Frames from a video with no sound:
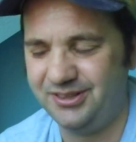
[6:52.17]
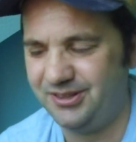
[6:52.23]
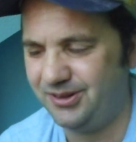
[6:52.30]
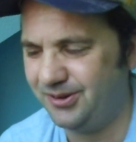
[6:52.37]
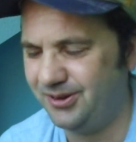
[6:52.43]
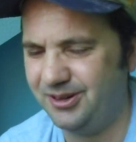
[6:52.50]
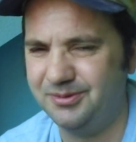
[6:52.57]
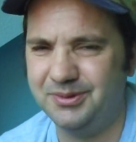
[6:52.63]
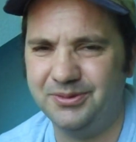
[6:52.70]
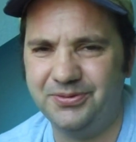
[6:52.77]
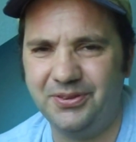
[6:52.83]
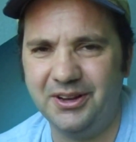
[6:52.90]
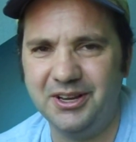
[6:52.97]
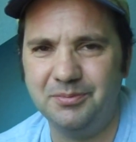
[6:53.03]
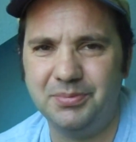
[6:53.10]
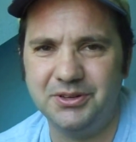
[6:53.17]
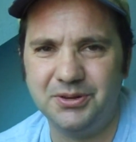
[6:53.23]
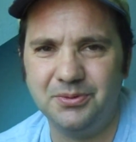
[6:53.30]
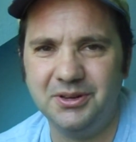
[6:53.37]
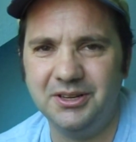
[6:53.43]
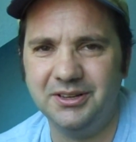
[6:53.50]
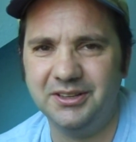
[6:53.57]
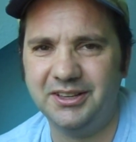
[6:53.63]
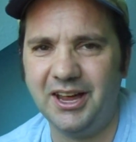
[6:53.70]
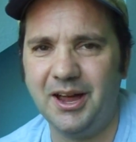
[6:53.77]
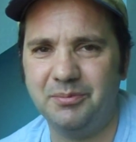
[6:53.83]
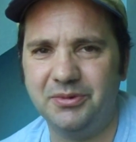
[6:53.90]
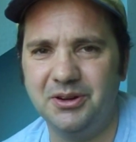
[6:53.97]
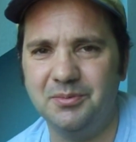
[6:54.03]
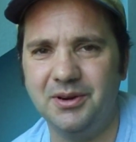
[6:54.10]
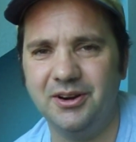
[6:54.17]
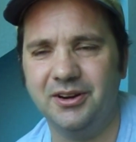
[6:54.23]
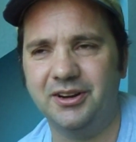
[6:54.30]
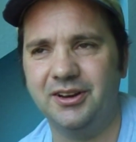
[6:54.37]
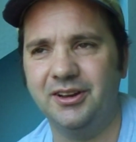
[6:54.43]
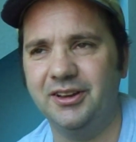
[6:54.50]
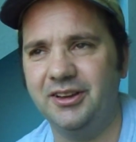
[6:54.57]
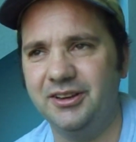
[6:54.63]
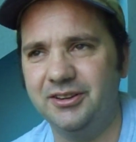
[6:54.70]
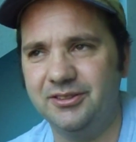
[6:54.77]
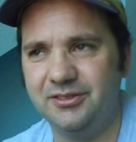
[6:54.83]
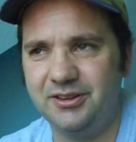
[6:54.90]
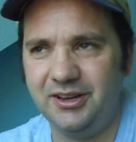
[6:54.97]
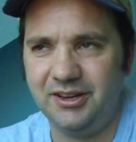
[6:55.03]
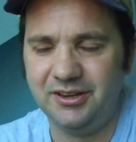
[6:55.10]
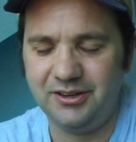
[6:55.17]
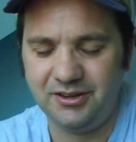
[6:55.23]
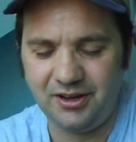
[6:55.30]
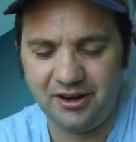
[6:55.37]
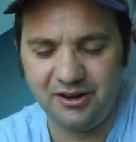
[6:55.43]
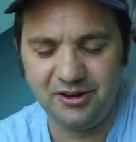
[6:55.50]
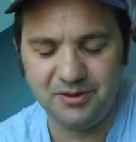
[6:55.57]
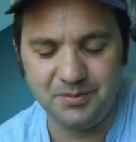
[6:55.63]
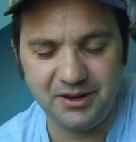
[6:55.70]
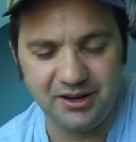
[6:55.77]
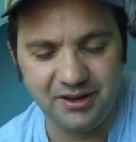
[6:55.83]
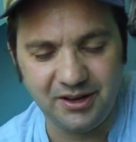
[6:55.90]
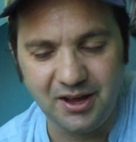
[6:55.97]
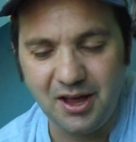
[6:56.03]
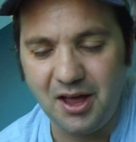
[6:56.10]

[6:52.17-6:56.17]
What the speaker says: horrible fight between Captain America and Iron Man.